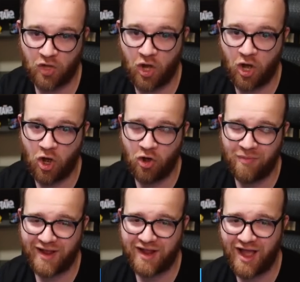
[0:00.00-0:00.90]
Oh
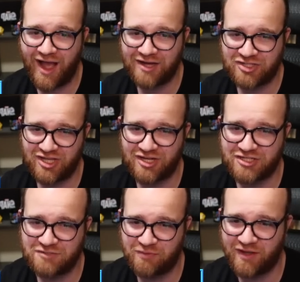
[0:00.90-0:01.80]
my gosh, they
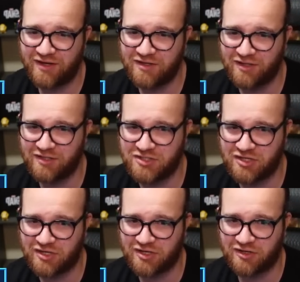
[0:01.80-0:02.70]
just played into
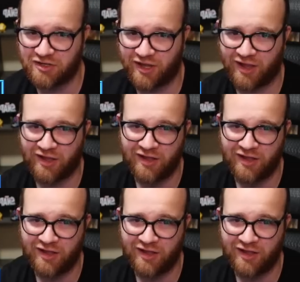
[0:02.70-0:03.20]
Lechukagulya.